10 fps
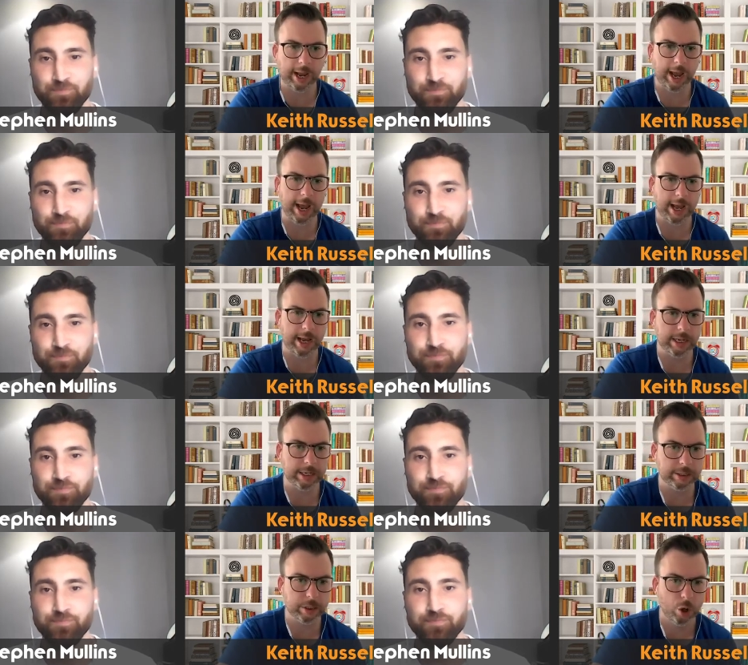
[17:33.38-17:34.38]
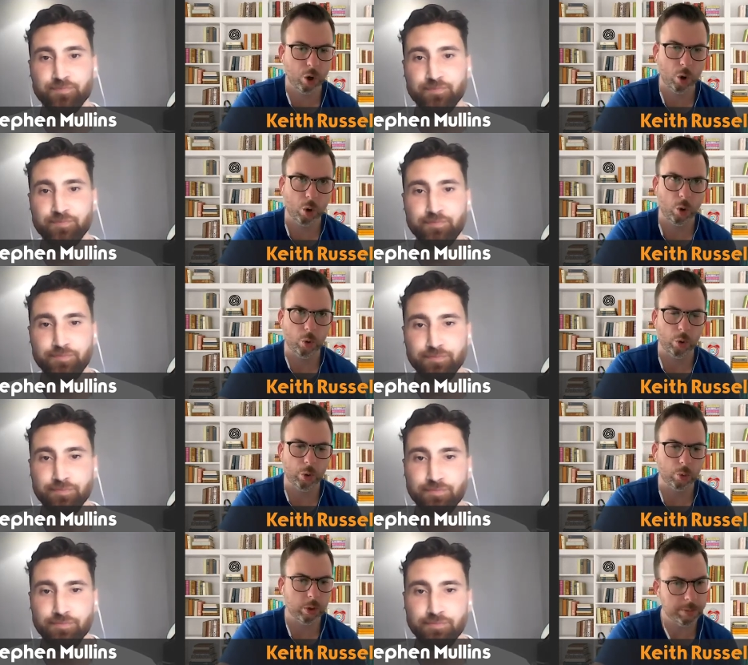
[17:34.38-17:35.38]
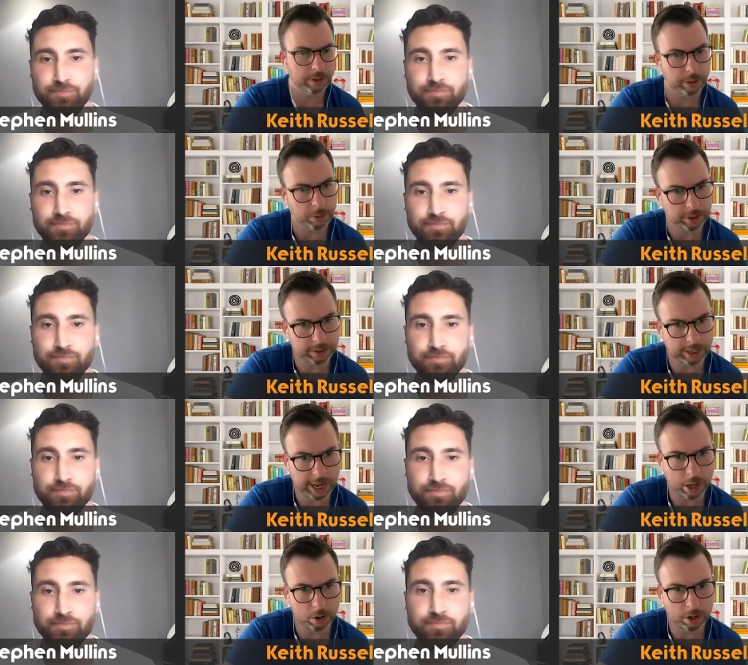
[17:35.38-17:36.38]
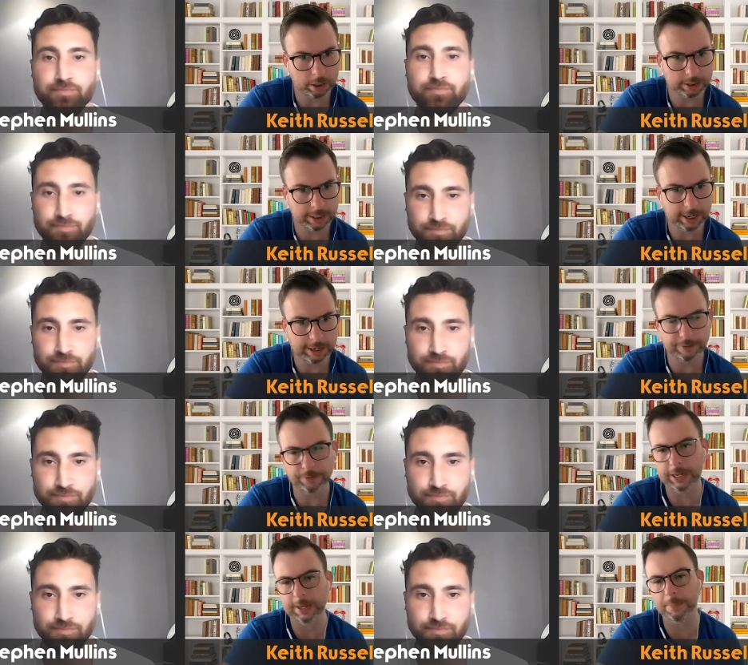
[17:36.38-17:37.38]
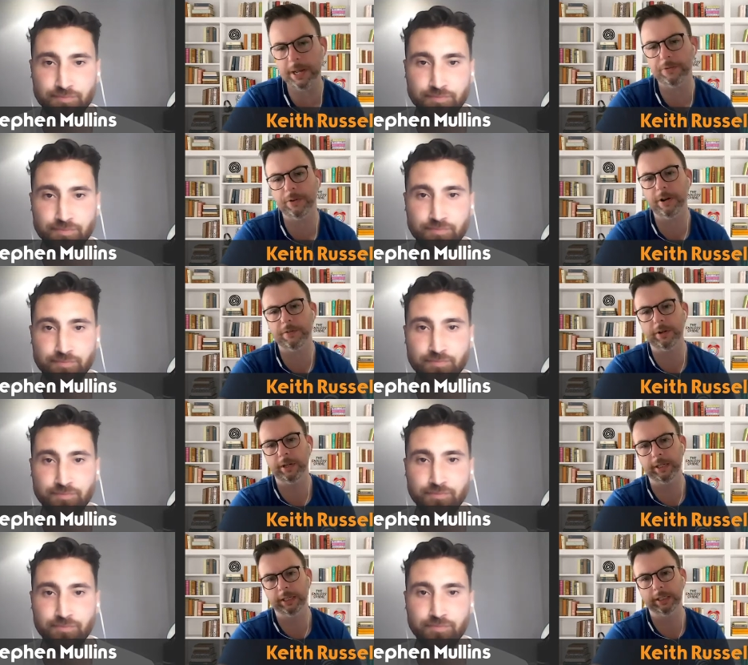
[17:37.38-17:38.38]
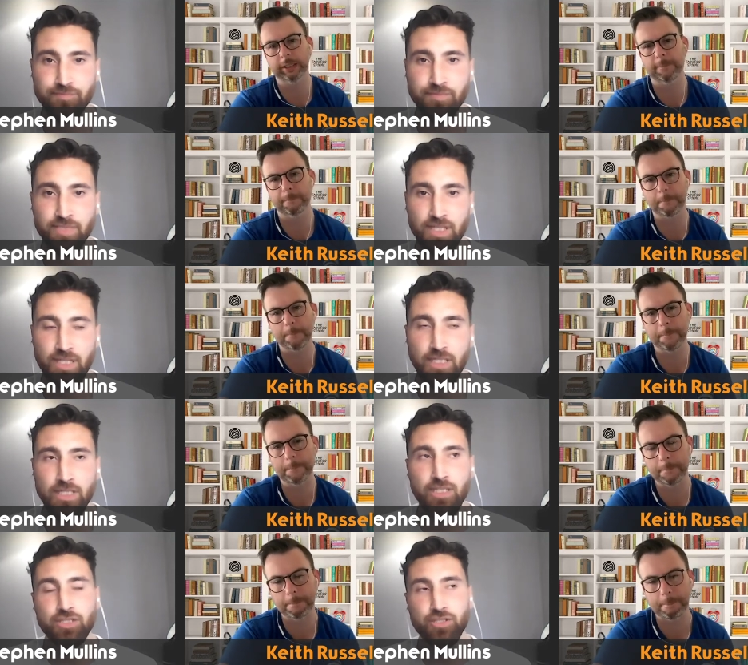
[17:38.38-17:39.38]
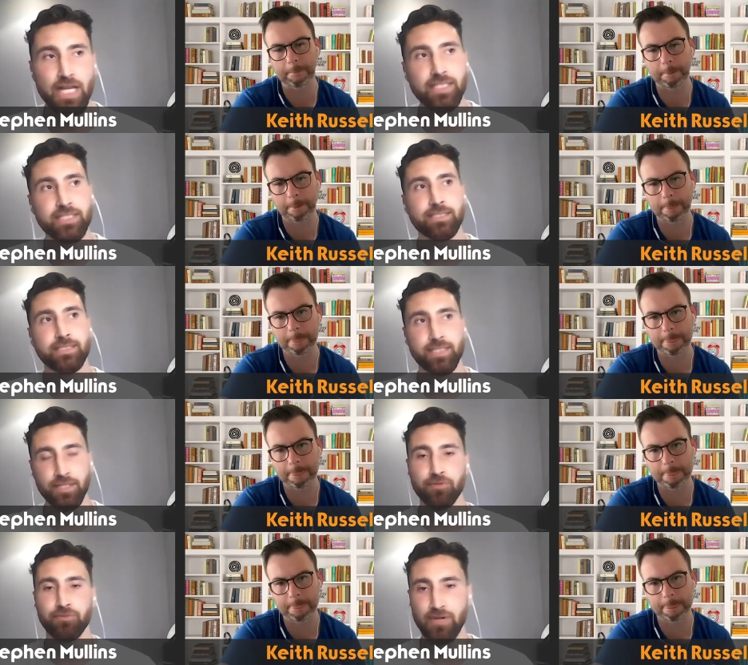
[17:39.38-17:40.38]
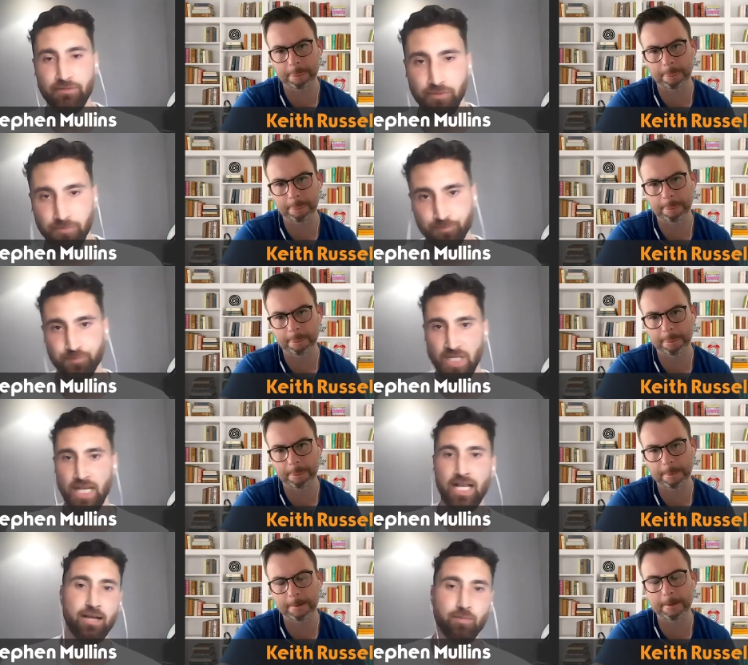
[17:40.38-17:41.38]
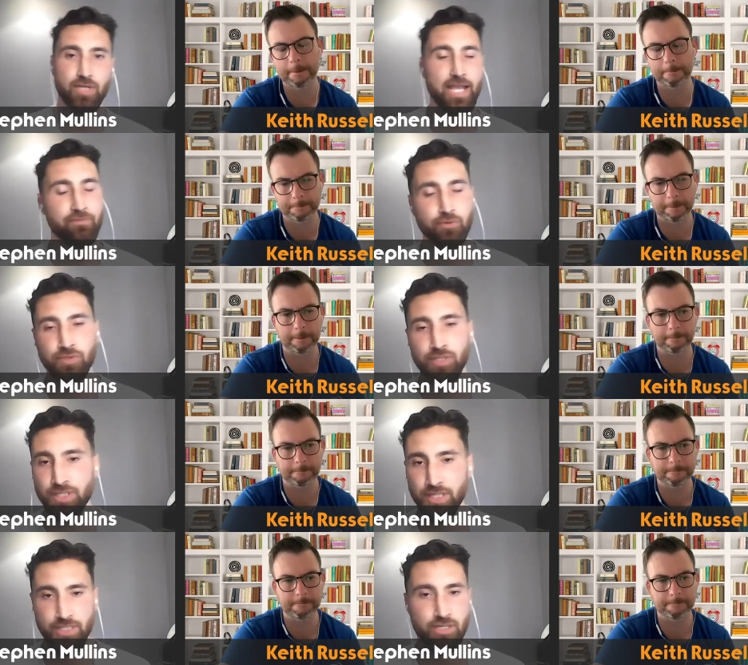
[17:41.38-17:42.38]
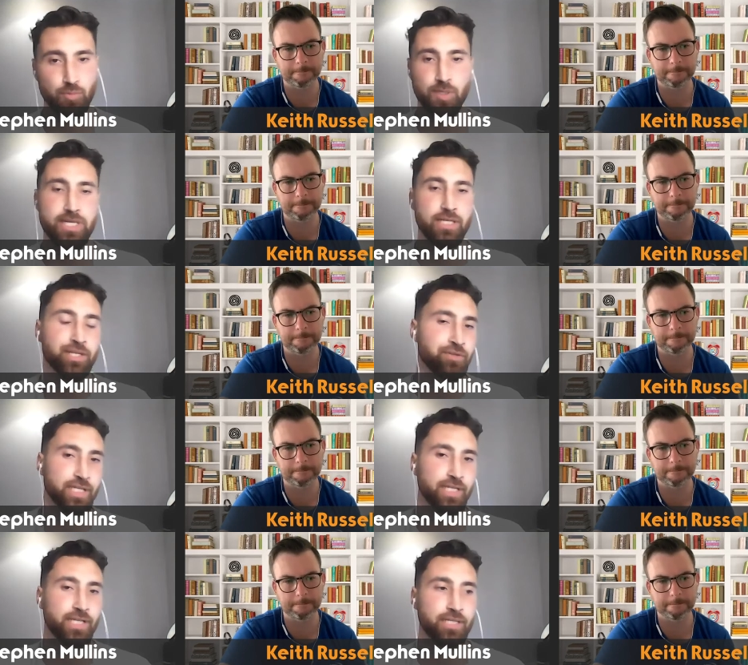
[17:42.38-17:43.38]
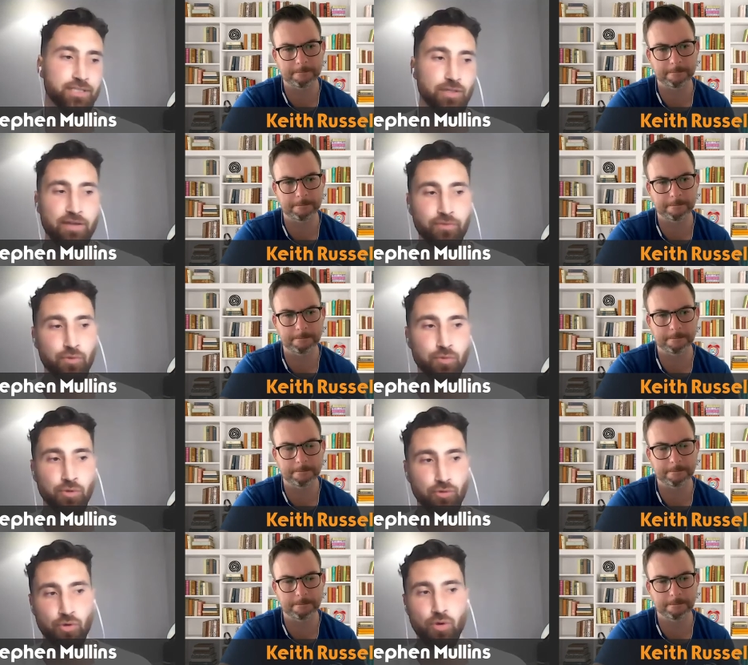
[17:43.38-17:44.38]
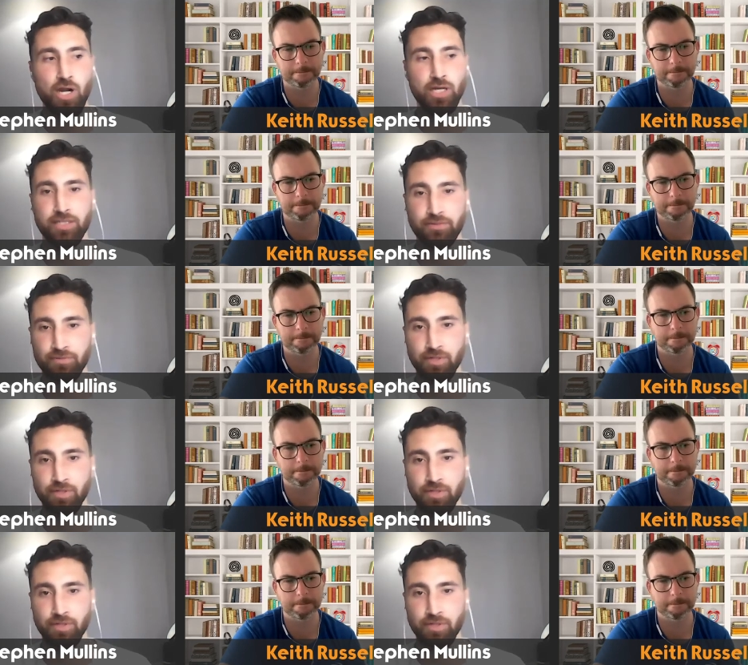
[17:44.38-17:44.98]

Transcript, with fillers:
Speaker 1: and let me see what is it and how long does it take to feel the benefit of it?
Speaker 2: So that's different for everyone. Um, right. Everyone okay. is, is completely unique. So everyone will require different